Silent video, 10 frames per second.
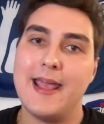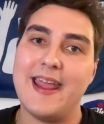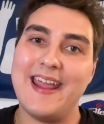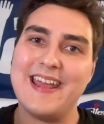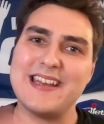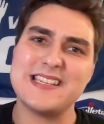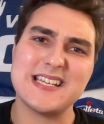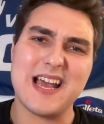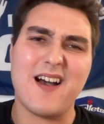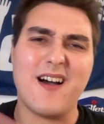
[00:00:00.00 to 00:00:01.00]
And
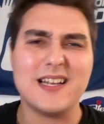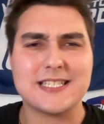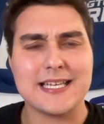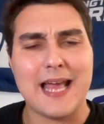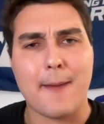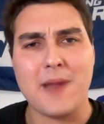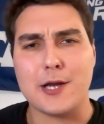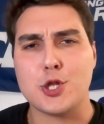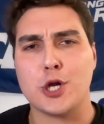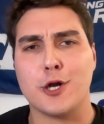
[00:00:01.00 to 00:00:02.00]
honestly, I'm not
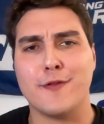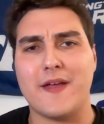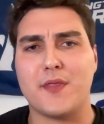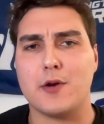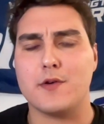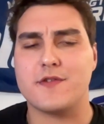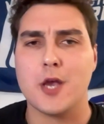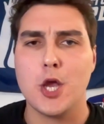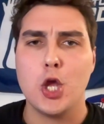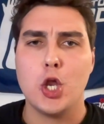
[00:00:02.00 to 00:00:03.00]
sure that there's
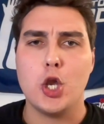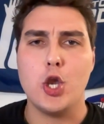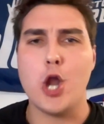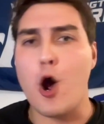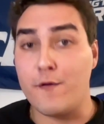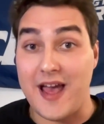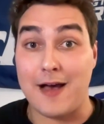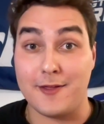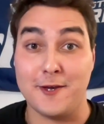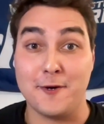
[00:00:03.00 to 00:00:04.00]
no
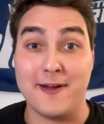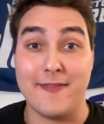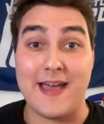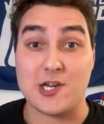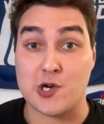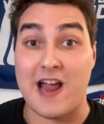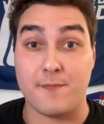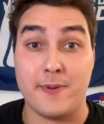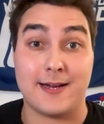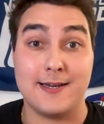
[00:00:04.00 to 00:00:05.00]
value in that draft
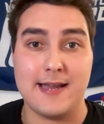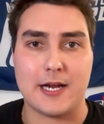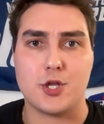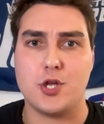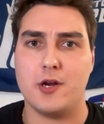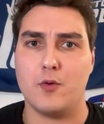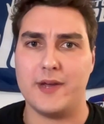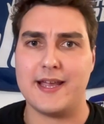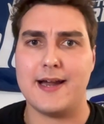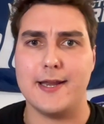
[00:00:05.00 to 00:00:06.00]
pick next year. We
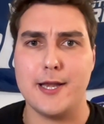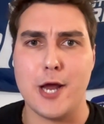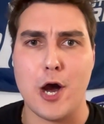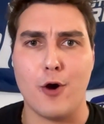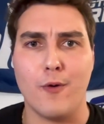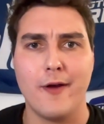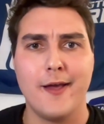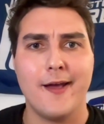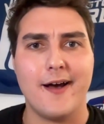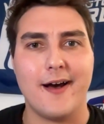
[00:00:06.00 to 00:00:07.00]
kind of know
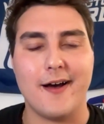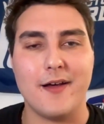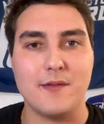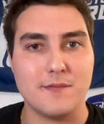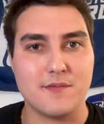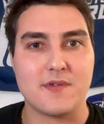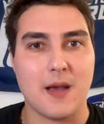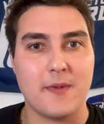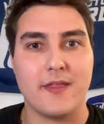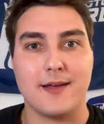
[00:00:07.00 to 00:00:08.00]

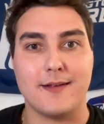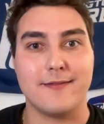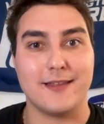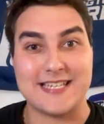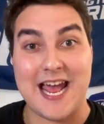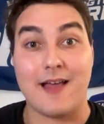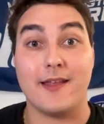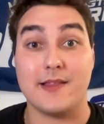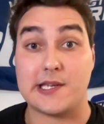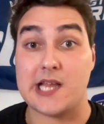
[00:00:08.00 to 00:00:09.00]
some of the talent
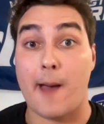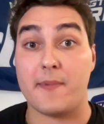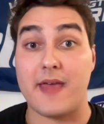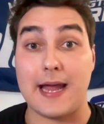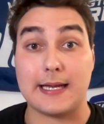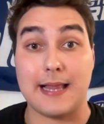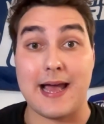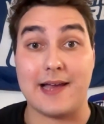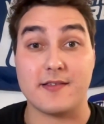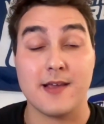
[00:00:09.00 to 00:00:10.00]
at the top of that
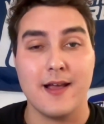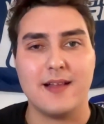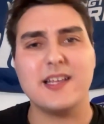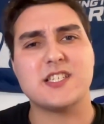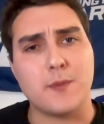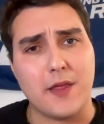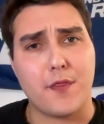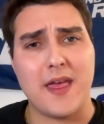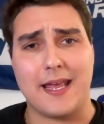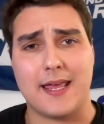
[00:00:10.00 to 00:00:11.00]
class, at least we
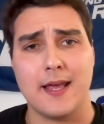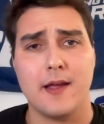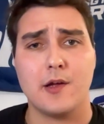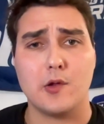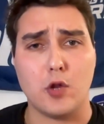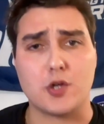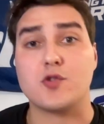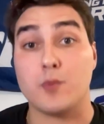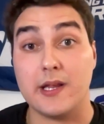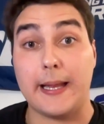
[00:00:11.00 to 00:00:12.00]
think, looks
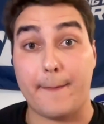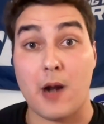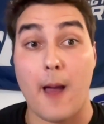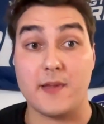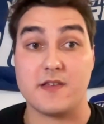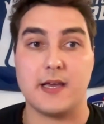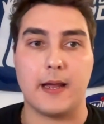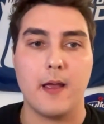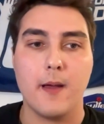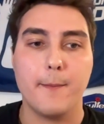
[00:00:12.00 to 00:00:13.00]
really promising
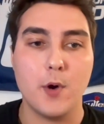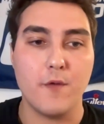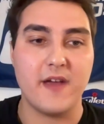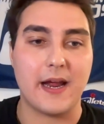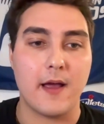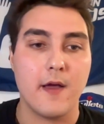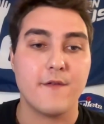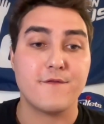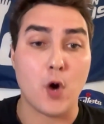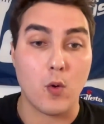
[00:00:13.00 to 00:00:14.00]
moving
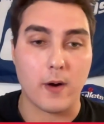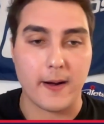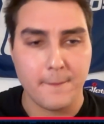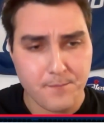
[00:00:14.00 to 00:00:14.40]
forward.